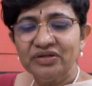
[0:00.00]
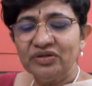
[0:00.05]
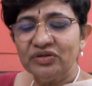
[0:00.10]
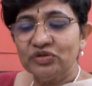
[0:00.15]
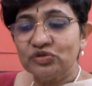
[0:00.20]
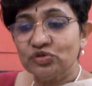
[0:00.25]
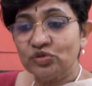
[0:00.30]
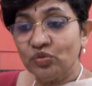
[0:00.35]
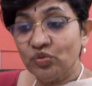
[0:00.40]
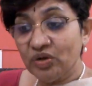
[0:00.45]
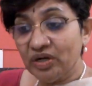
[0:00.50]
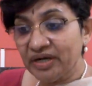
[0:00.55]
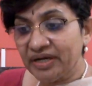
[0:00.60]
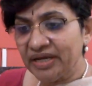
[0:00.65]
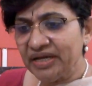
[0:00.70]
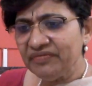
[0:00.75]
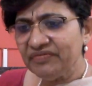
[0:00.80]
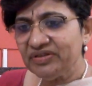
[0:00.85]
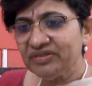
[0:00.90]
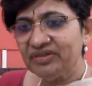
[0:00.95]
So
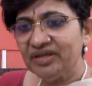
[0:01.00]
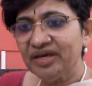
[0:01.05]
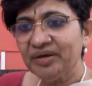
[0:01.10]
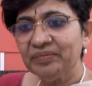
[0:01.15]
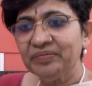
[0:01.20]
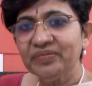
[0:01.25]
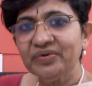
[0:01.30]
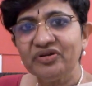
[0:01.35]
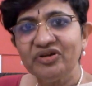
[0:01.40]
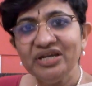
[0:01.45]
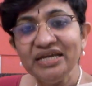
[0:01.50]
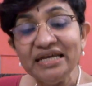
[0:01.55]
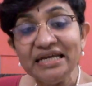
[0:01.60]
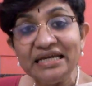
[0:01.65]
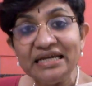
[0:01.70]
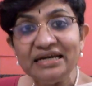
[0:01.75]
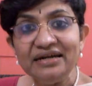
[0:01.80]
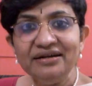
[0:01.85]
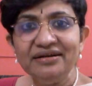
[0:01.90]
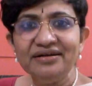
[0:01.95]
working with him
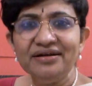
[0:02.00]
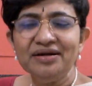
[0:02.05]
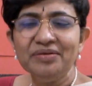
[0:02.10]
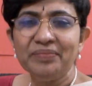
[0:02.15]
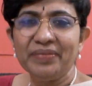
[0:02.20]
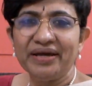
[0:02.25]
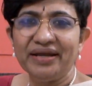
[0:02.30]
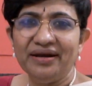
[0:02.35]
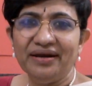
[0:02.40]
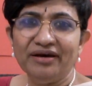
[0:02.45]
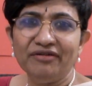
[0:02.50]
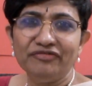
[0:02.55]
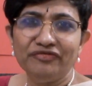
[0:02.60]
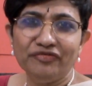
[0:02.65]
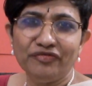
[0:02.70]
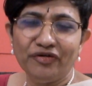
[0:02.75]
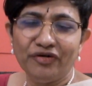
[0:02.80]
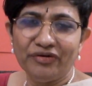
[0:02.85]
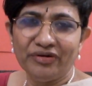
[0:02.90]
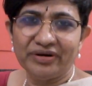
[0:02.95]
rekindled my love
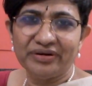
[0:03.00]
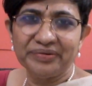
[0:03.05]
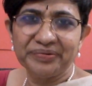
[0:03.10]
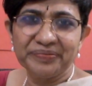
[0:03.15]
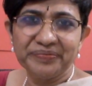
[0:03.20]
for